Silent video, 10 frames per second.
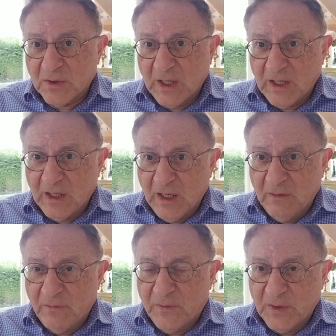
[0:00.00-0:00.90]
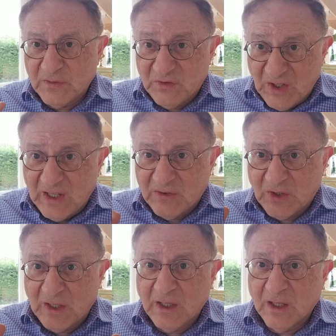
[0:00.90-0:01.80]
They give
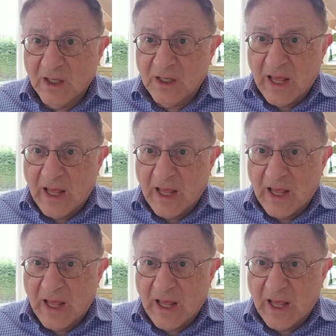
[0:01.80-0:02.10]
deity